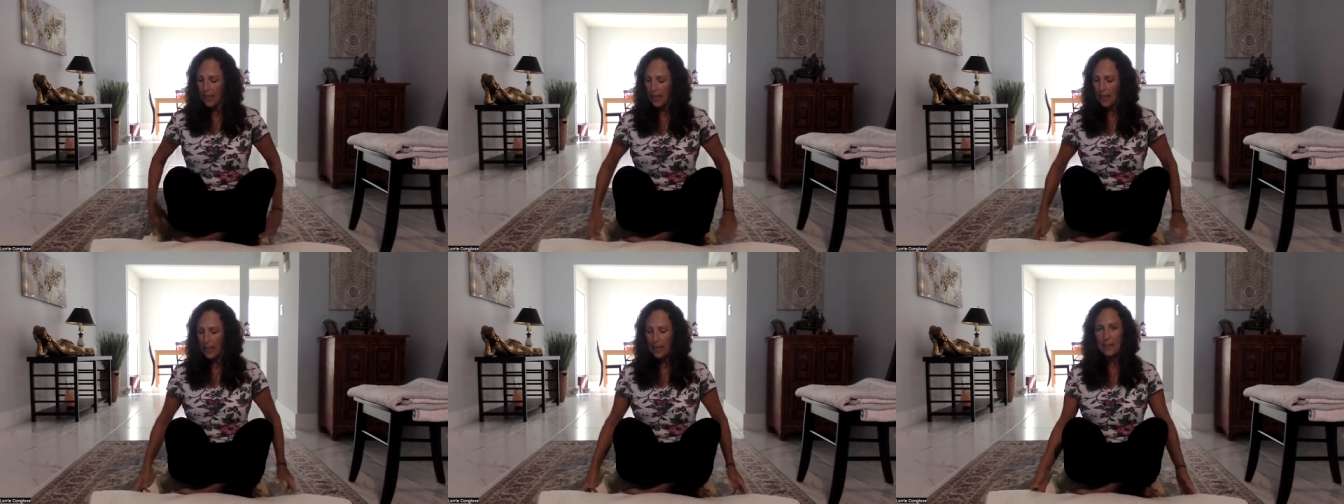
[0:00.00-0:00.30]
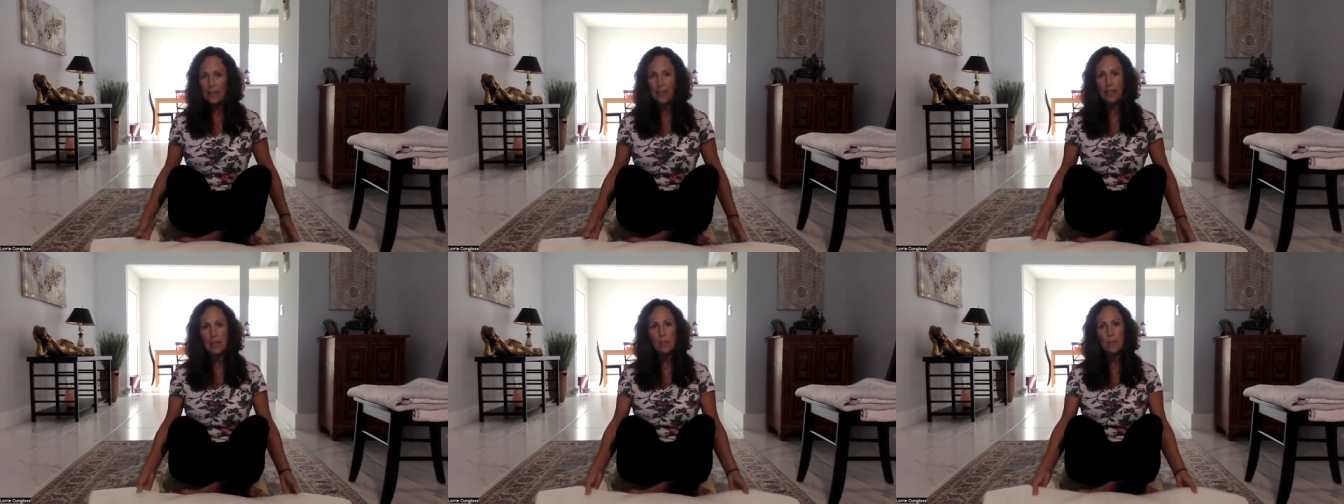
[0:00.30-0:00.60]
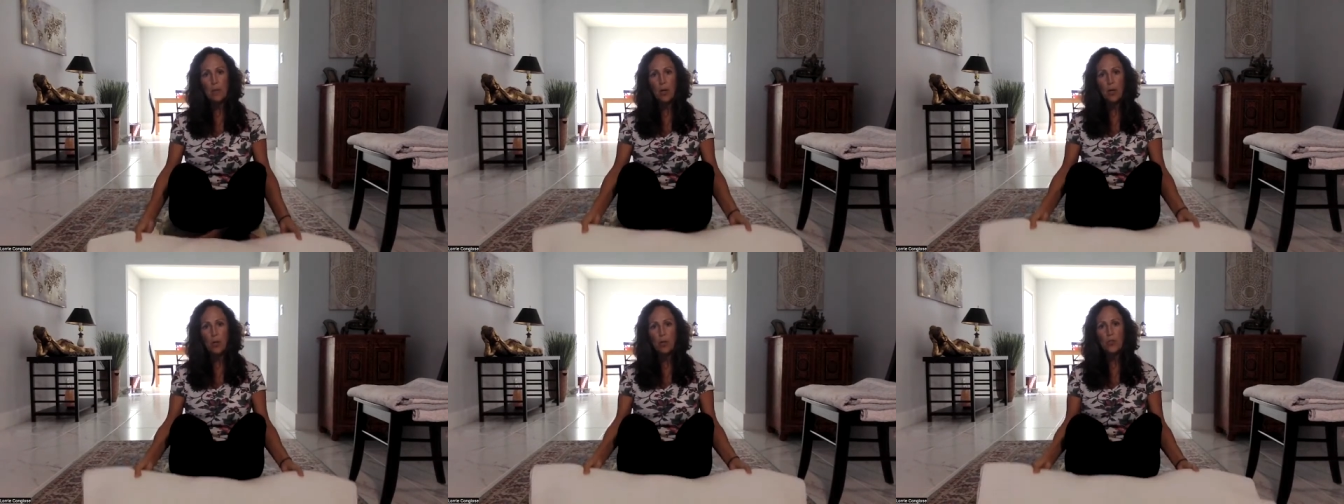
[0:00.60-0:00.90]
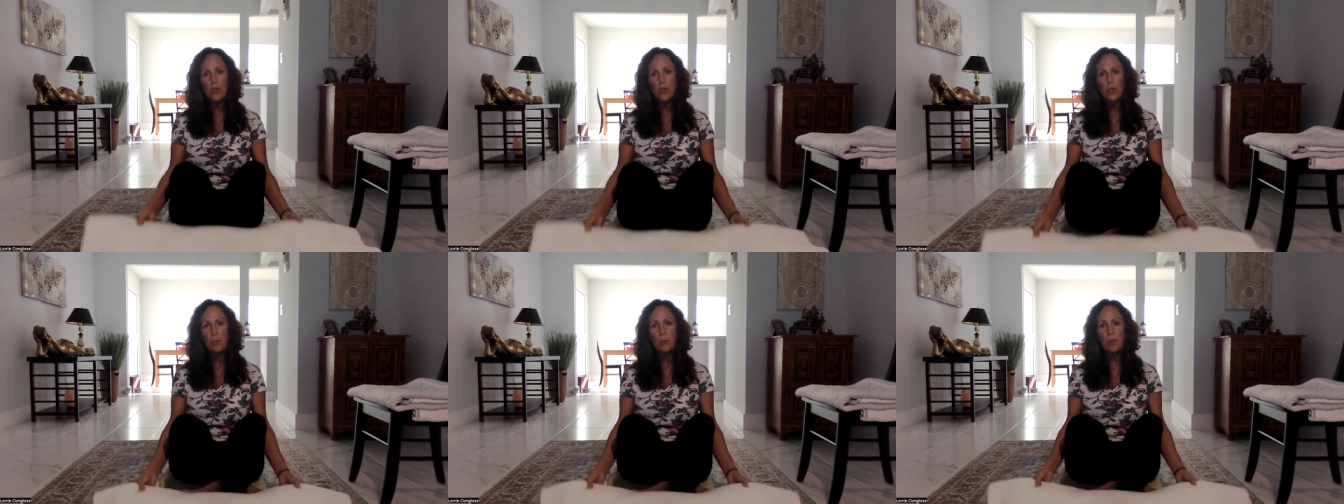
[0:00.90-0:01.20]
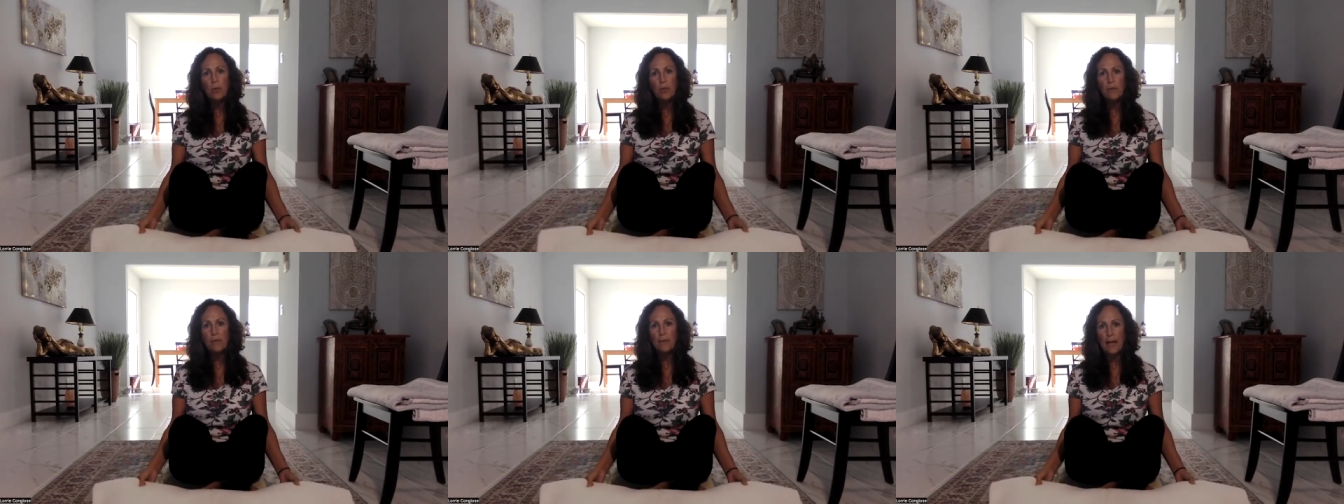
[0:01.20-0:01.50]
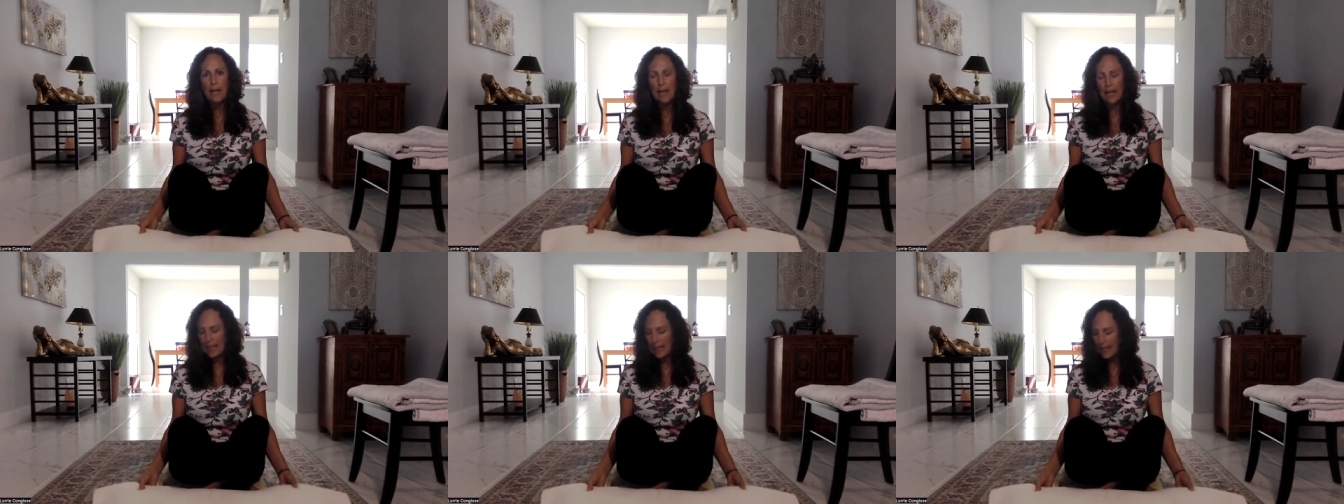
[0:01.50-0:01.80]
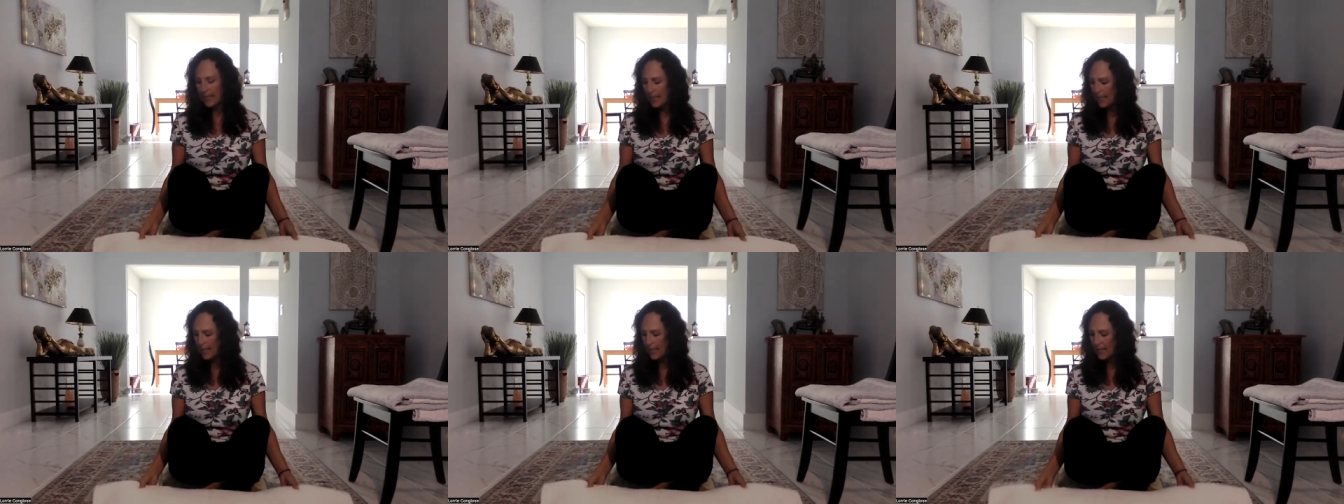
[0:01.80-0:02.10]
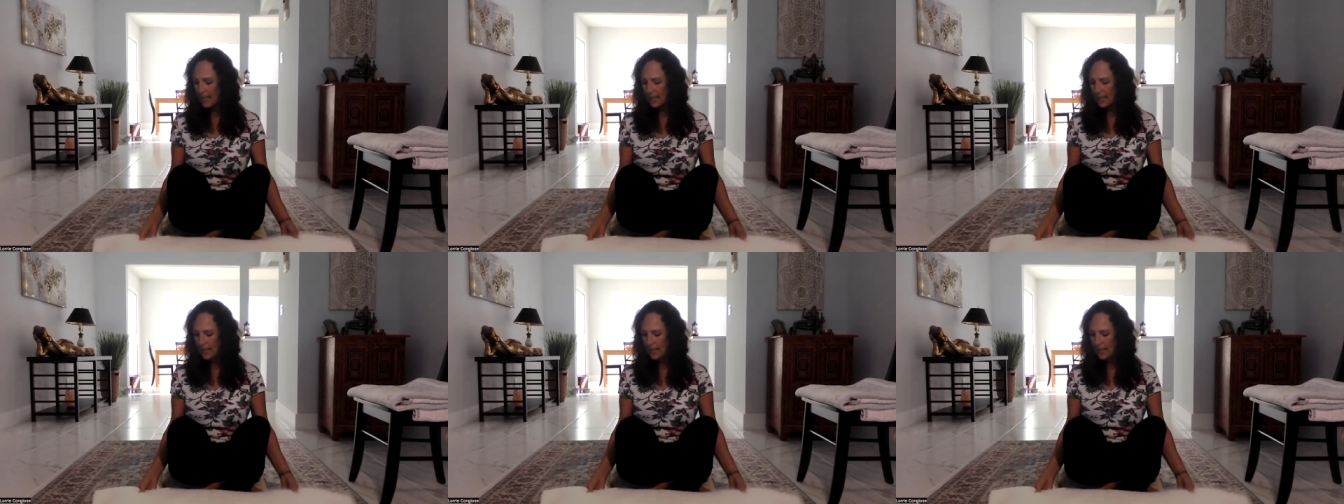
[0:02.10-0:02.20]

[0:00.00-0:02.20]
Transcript: And then I'm also providing